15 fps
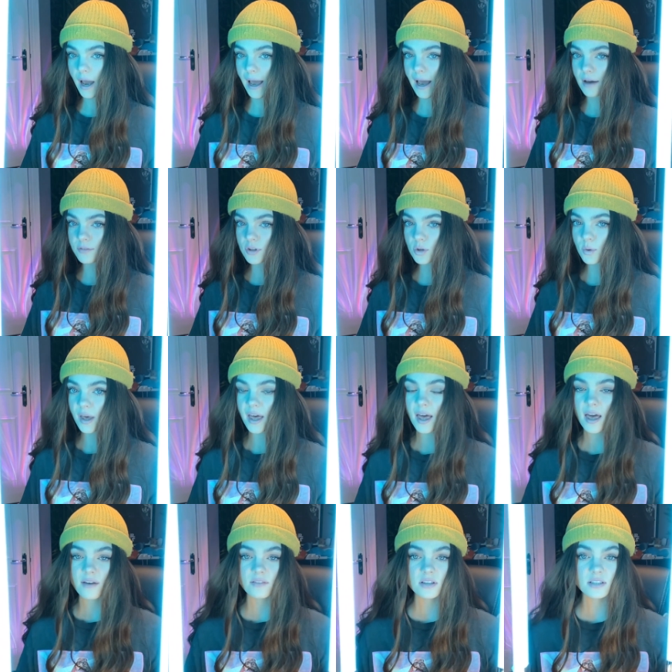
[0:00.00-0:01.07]
Have you
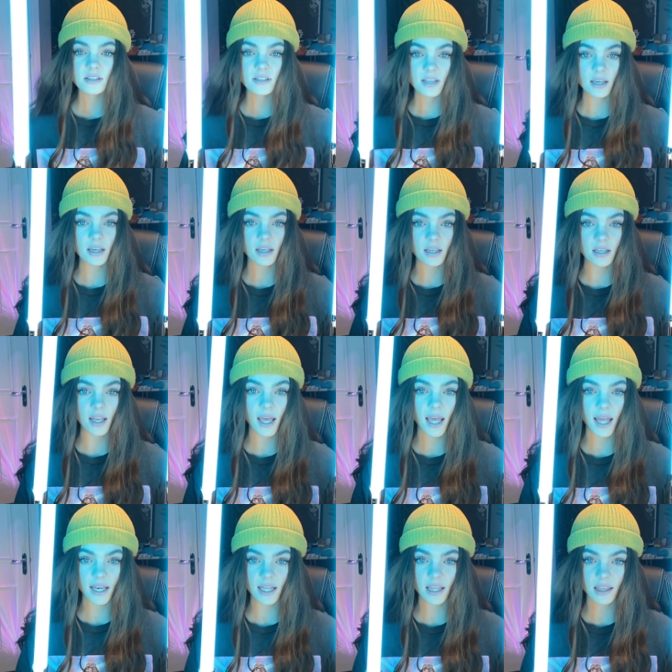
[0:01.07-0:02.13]
ever seen
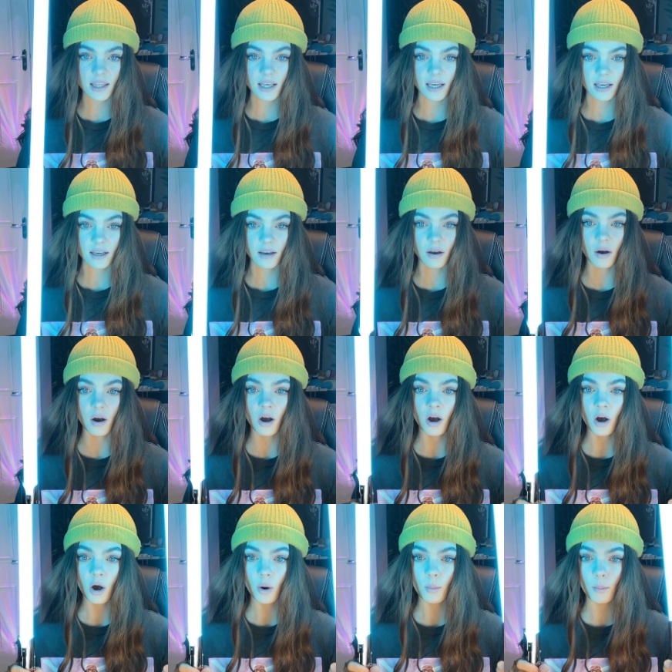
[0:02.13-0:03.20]
anything
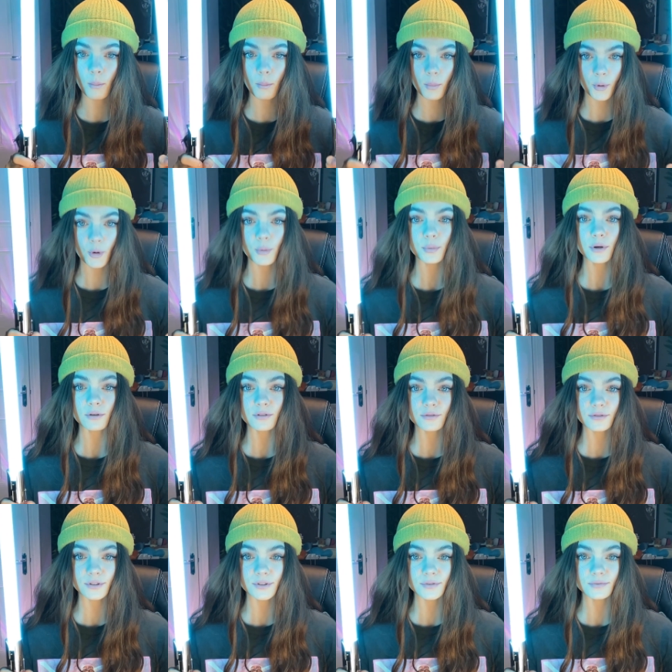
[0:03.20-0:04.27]
more
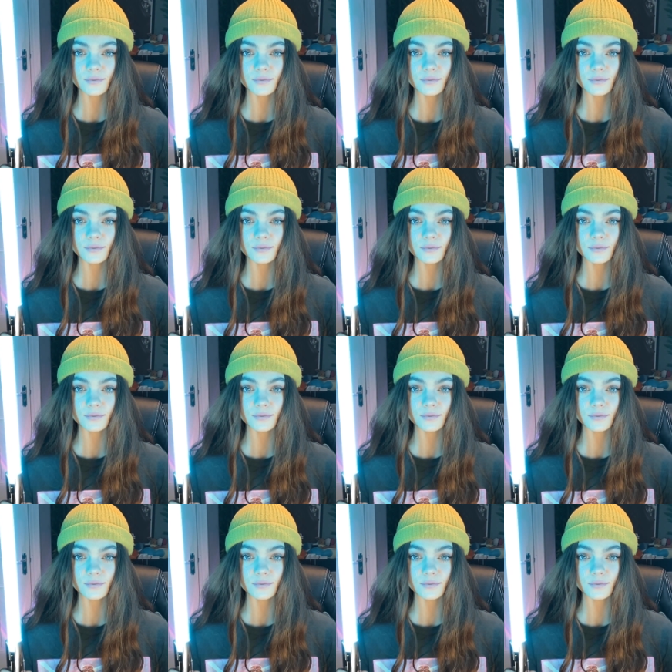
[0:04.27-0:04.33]
beautiful?